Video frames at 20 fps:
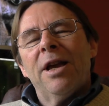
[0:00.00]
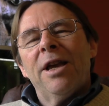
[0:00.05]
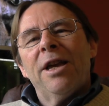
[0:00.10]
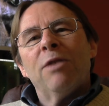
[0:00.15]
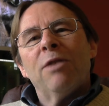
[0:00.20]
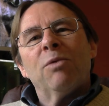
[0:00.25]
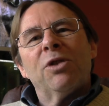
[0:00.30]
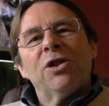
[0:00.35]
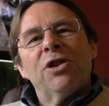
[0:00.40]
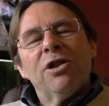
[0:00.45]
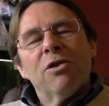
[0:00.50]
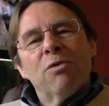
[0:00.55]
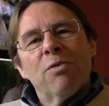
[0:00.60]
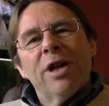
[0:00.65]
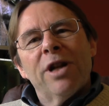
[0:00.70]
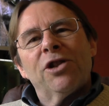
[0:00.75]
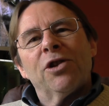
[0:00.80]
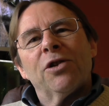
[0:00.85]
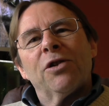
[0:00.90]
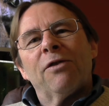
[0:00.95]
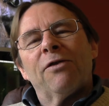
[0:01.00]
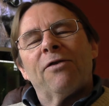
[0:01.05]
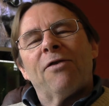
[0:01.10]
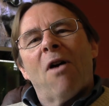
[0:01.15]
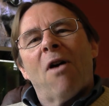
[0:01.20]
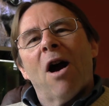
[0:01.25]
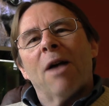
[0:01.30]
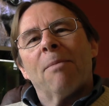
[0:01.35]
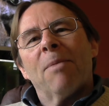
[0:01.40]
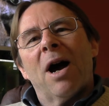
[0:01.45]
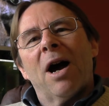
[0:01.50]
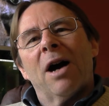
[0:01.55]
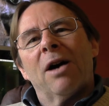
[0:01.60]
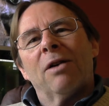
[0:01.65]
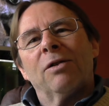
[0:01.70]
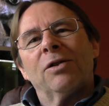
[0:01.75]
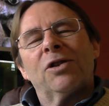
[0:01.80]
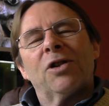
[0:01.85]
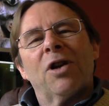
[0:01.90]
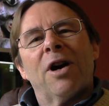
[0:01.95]
It was the original
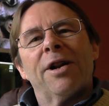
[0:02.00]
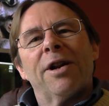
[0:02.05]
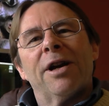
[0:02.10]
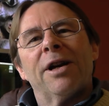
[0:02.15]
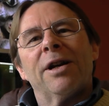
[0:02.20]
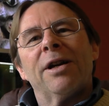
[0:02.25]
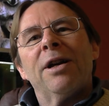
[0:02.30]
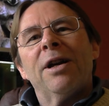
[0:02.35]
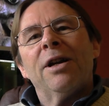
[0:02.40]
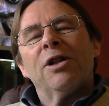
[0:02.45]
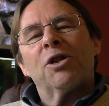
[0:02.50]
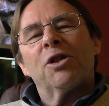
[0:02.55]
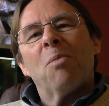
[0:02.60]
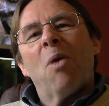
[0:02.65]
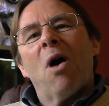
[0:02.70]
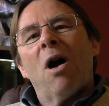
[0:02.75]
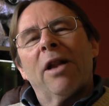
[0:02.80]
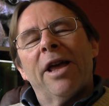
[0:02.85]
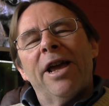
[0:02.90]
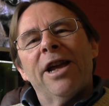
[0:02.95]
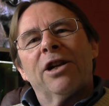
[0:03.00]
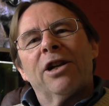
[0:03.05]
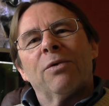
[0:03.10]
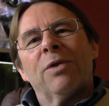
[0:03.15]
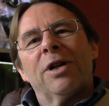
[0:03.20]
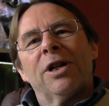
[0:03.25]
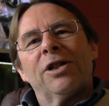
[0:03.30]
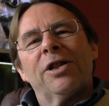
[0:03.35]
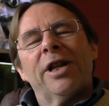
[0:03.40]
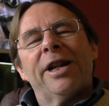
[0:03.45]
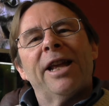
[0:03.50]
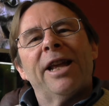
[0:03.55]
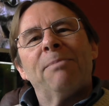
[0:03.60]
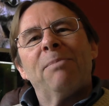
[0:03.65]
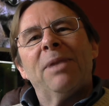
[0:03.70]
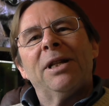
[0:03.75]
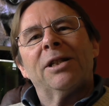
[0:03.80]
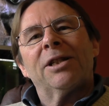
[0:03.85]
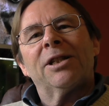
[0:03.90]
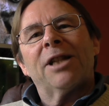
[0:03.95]
farmhouse on a small acreage that had
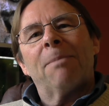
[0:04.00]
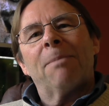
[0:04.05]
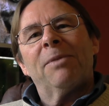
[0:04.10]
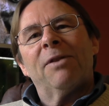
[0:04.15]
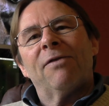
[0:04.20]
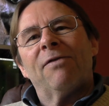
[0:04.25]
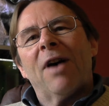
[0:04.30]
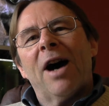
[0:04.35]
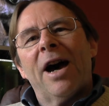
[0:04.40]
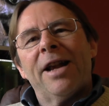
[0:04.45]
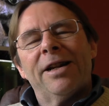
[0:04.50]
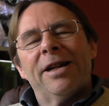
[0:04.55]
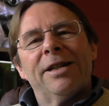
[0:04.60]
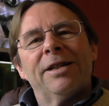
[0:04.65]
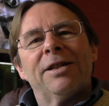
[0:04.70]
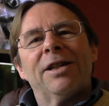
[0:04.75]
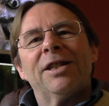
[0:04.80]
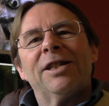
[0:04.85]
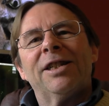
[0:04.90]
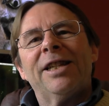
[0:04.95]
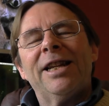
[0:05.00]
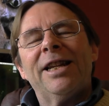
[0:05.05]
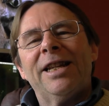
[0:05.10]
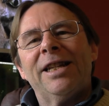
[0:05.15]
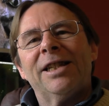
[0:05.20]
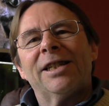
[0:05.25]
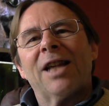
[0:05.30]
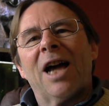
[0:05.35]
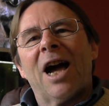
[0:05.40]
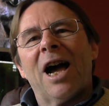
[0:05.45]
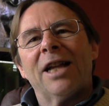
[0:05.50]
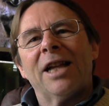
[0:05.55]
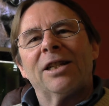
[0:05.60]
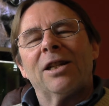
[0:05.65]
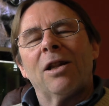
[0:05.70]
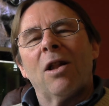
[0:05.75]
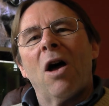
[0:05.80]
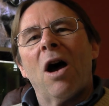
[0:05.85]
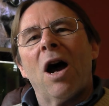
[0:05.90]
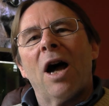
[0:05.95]
been subdivided into city-sized
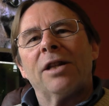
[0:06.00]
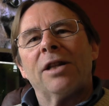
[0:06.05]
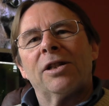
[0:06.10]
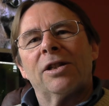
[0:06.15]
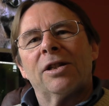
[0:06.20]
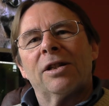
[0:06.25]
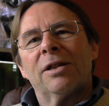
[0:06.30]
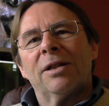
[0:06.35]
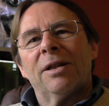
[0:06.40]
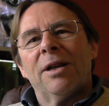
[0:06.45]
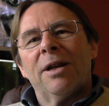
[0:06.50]
lots.